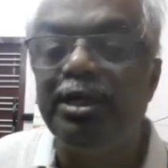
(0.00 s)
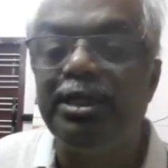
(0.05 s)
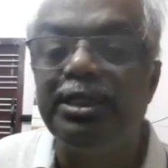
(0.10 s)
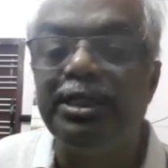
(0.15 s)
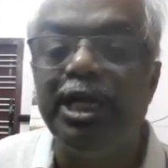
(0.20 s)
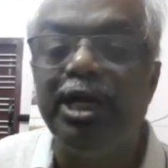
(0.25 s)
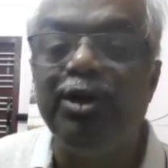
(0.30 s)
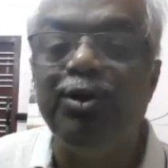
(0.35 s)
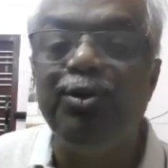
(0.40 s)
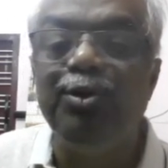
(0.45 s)

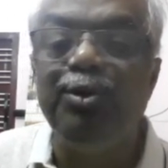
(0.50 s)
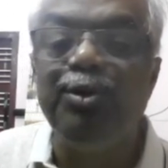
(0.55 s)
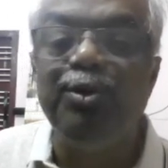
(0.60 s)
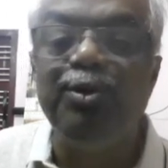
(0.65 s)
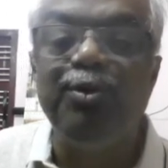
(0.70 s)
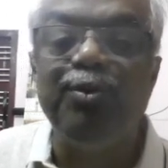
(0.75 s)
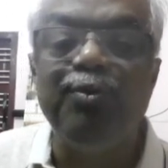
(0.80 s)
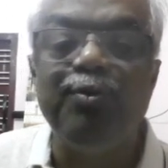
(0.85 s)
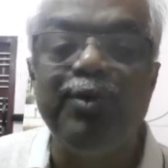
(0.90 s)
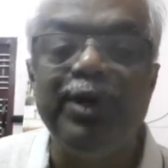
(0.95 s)
Now,
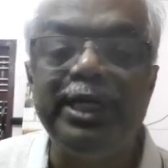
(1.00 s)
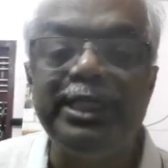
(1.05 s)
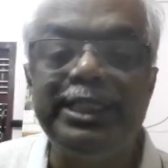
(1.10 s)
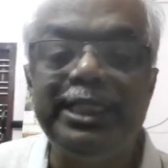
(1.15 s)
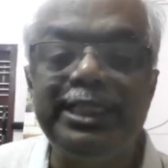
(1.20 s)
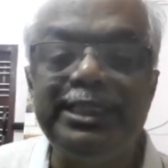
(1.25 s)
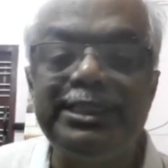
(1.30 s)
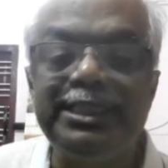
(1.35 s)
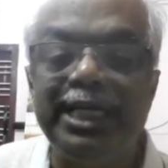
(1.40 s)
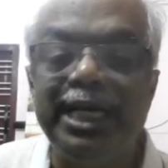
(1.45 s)
what
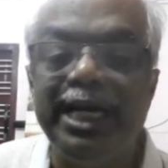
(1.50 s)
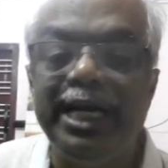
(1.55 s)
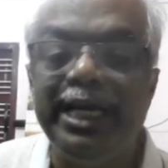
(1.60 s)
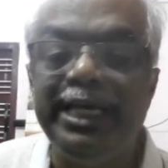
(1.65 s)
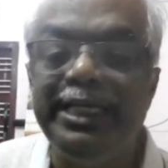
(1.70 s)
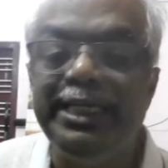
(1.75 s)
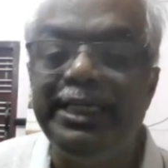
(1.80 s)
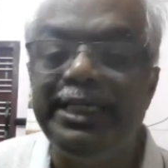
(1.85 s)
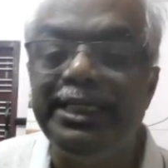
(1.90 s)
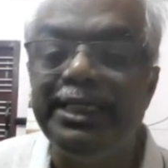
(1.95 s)
is
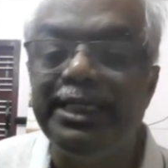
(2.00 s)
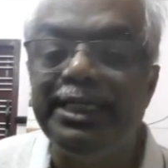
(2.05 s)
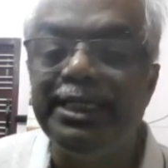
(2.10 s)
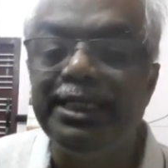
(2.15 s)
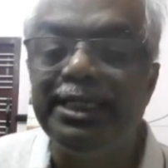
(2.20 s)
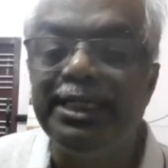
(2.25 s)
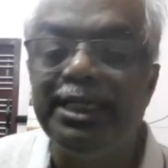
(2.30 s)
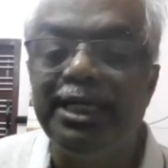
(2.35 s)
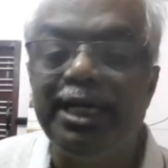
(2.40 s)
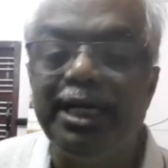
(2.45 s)
I?
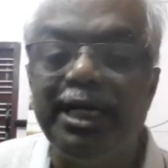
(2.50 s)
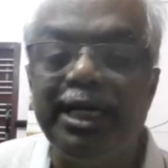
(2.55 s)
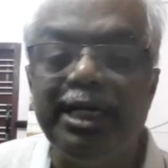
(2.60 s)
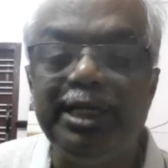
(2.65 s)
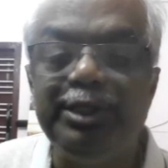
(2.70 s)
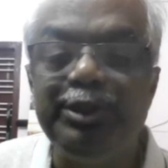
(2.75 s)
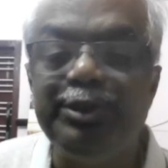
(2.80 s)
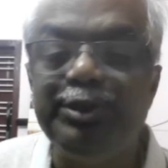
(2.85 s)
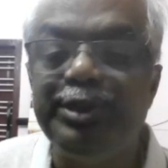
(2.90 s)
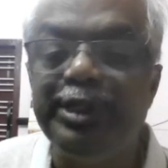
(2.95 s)

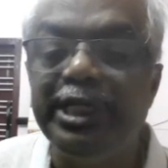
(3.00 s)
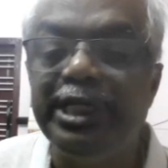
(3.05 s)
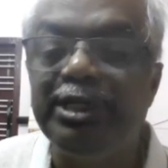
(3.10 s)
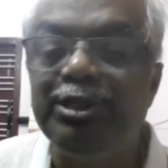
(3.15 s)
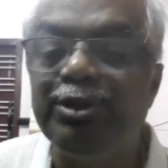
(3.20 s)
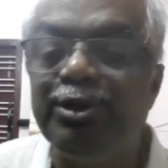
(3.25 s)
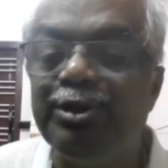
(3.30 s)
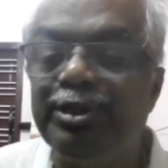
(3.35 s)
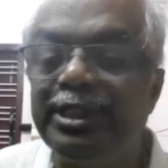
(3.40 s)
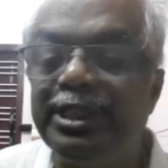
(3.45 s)
You
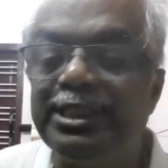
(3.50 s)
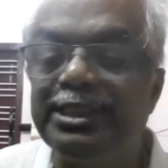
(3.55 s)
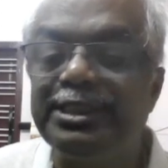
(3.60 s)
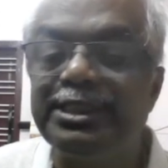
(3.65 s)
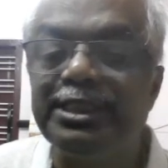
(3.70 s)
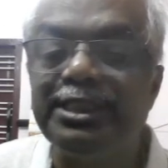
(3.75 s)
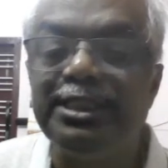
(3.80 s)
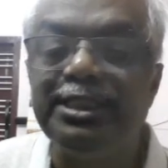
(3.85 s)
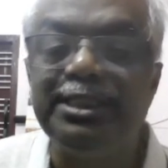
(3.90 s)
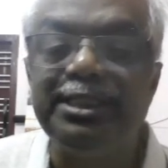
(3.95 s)
ignore
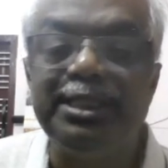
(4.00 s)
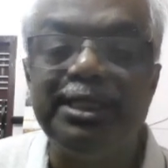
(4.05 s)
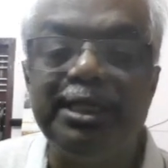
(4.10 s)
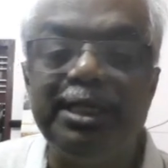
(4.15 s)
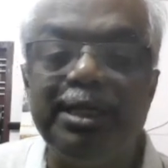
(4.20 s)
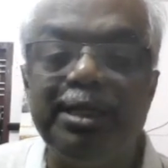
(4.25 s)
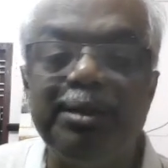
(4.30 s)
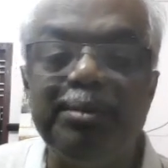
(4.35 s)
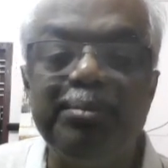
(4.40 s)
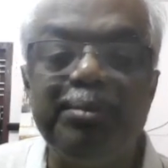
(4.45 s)
this
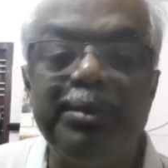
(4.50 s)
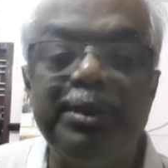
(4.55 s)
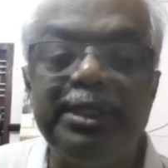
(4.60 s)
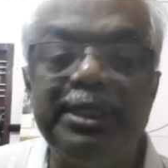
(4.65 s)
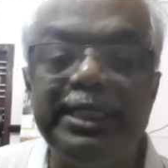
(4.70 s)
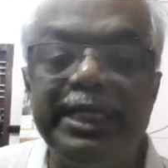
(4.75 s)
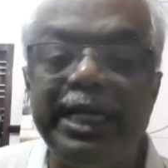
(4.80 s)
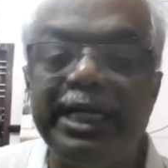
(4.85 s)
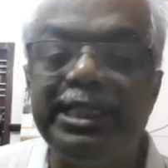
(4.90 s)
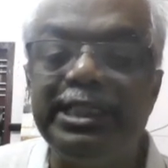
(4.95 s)

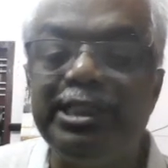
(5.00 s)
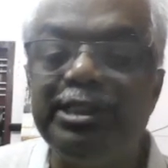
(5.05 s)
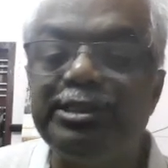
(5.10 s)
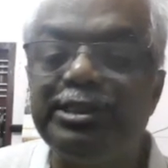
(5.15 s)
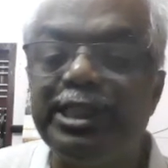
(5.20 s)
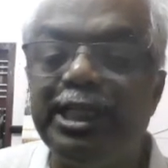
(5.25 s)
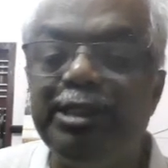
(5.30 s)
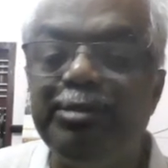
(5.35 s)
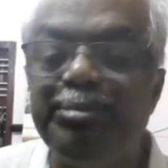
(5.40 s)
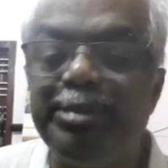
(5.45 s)
negative
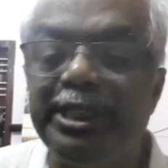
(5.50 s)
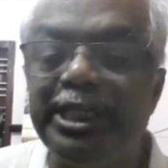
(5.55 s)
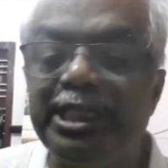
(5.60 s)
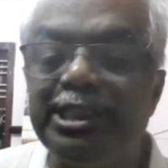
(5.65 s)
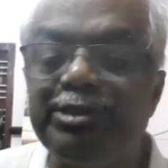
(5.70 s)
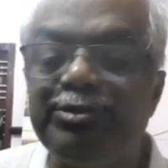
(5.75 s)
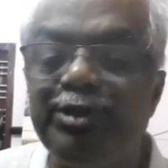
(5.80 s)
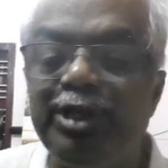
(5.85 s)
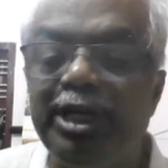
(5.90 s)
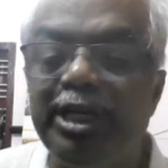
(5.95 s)
sign
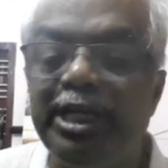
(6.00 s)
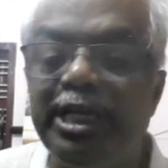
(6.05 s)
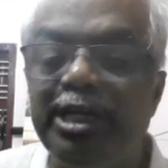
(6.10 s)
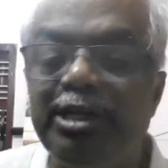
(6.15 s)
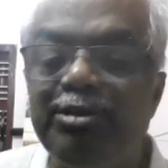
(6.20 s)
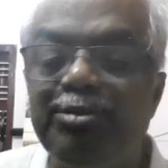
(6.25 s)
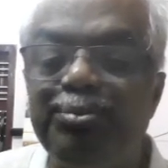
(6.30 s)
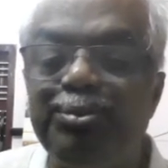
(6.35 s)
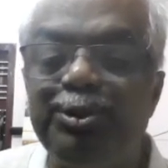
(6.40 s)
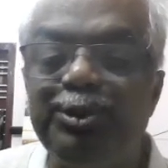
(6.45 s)
because I
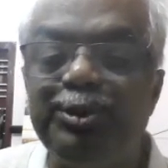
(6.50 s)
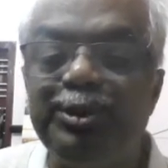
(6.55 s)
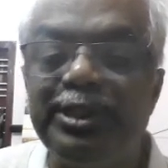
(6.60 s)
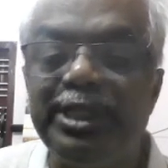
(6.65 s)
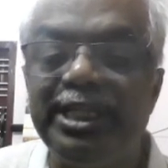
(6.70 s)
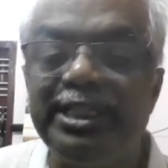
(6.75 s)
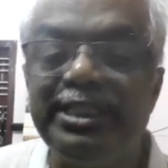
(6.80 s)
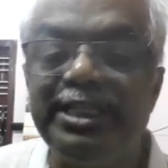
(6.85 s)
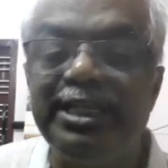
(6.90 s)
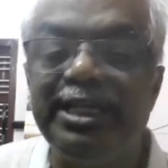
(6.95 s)
have put
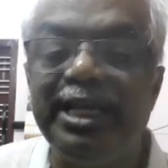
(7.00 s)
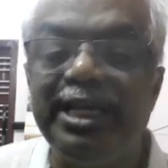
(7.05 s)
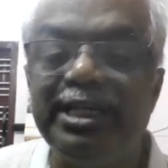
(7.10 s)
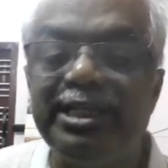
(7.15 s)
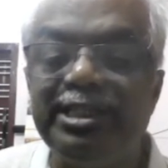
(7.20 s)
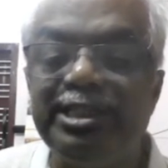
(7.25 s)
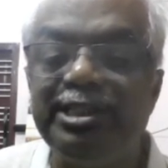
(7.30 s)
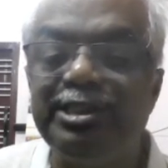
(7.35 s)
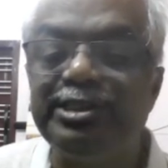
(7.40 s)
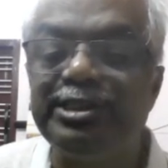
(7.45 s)
that
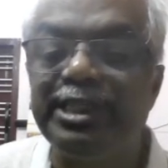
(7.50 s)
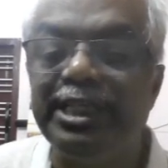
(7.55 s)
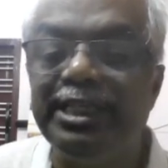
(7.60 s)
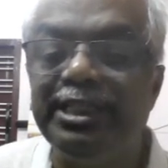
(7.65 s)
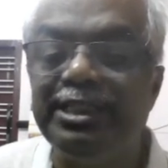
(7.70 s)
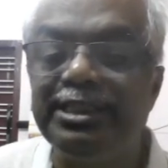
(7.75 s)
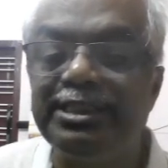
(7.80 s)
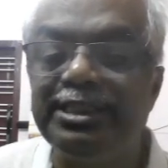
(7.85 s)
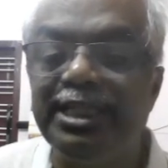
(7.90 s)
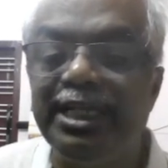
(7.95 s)
negative
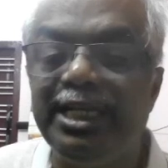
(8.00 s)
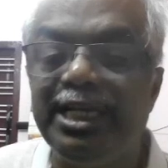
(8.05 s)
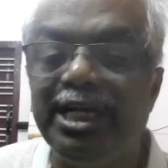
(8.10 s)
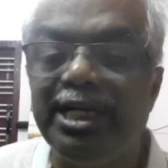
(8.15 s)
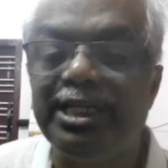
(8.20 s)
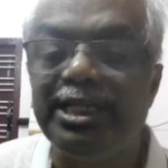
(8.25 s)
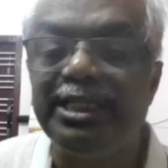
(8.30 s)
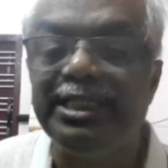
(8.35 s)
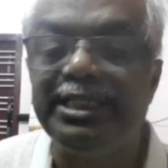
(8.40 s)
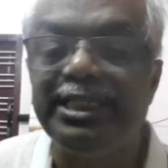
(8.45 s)
sign, the
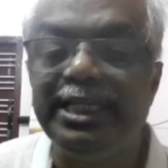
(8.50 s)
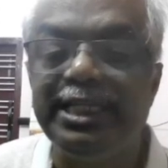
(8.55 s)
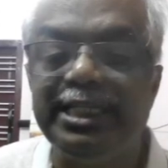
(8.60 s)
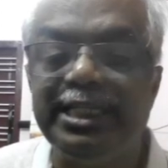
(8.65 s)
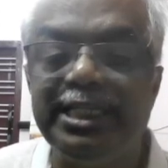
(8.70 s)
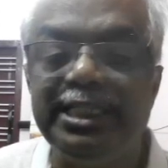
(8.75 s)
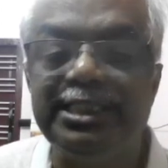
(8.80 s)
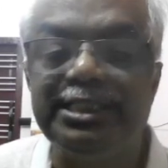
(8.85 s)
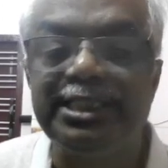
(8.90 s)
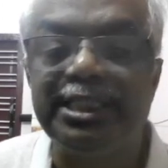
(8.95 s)
current
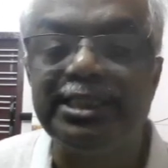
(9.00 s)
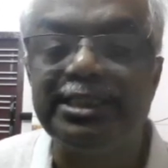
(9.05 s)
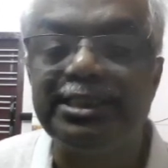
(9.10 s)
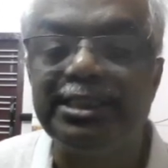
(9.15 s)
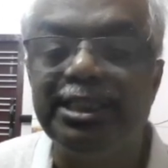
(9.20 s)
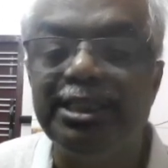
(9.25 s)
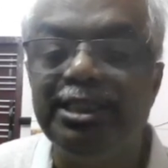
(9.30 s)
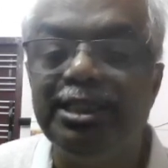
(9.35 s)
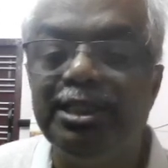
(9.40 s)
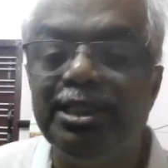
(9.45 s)

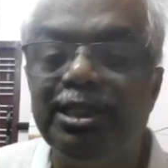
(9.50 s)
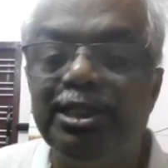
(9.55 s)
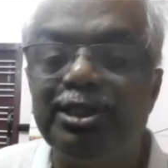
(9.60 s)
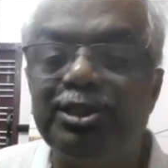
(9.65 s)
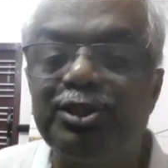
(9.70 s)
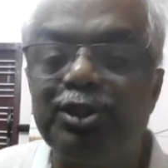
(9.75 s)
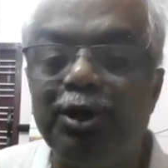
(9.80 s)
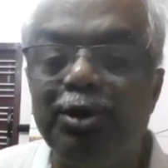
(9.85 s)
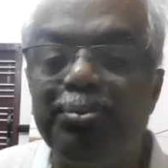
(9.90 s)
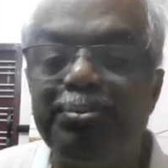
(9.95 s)
decreases.
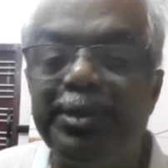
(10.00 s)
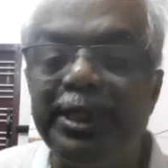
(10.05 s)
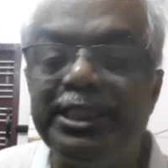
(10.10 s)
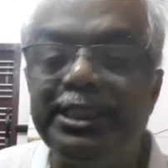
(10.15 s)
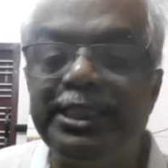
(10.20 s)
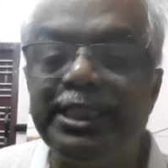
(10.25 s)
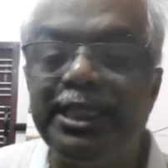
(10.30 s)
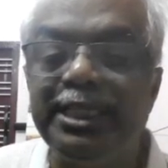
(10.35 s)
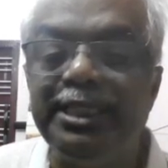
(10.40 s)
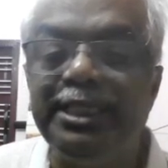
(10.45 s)
So
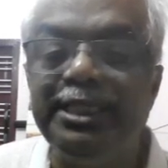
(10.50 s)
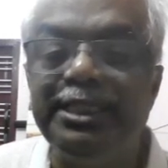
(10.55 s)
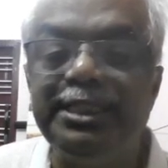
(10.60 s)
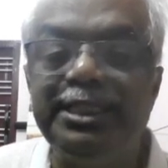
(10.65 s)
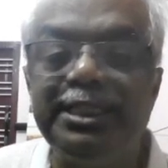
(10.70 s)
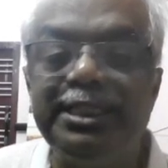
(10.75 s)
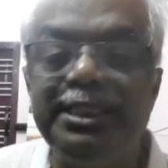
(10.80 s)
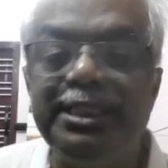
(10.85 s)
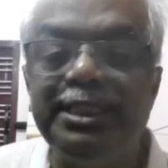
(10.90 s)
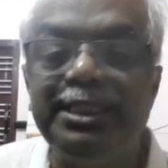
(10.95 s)
basically,
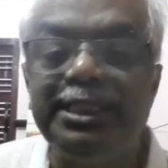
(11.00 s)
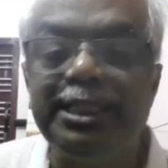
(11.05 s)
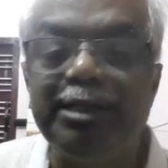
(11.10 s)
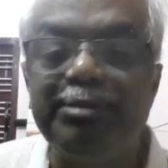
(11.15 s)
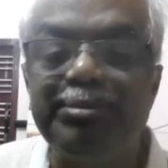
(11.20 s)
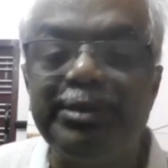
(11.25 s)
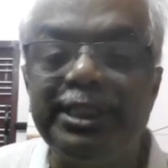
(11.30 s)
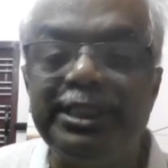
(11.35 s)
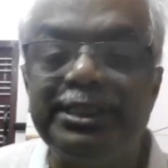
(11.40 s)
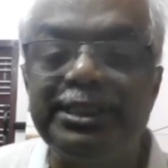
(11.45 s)
the
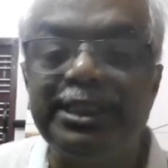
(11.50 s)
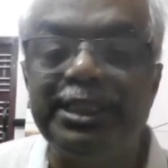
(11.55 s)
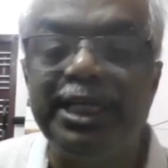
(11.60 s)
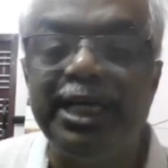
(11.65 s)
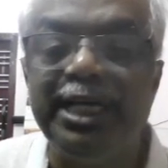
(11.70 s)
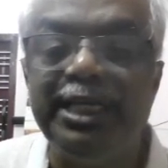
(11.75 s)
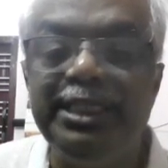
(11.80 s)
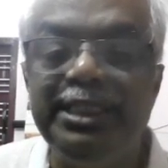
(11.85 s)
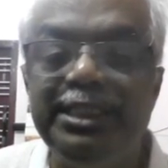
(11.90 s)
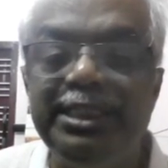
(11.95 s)
definition
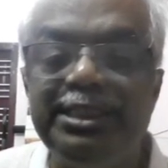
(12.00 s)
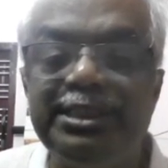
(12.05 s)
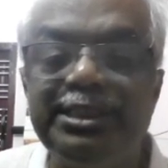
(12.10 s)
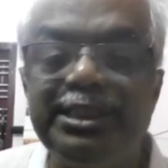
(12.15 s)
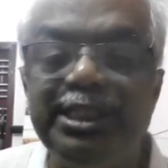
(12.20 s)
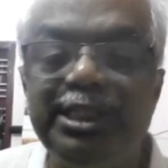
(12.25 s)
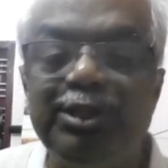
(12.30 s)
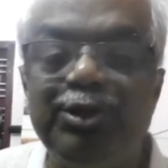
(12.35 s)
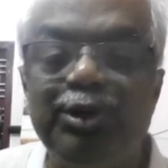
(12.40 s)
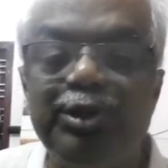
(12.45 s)
I is
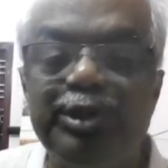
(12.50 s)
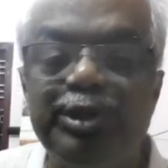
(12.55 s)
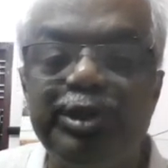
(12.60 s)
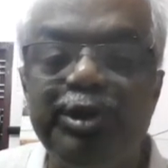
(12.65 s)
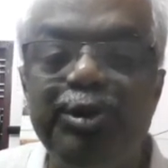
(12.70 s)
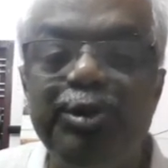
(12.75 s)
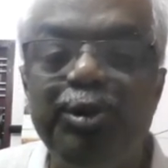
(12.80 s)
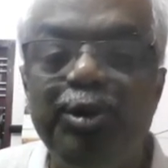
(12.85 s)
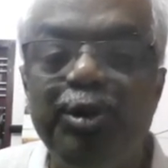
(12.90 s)
equal to